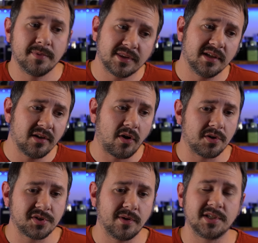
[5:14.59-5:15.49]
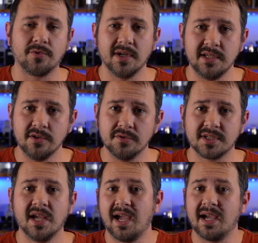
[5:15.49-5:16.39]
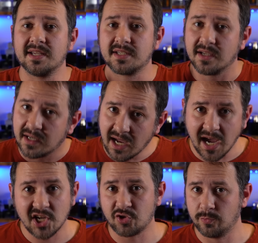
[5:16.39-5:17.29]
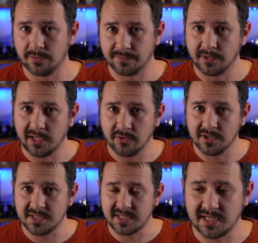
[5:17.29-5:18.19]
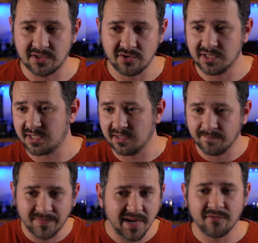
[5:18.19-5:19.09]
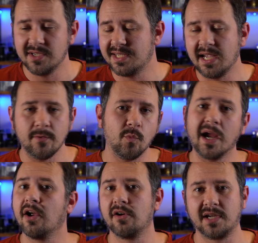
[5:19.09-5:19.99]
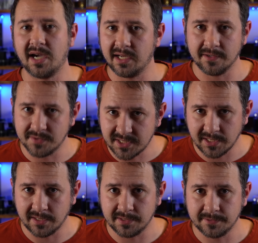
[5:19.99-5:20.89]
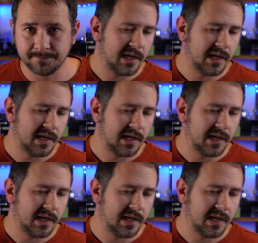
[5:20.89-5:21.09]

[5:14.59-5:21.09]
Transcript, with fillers: but then it also has great use as a casual fragrance, as just an everyday wear kind of scent.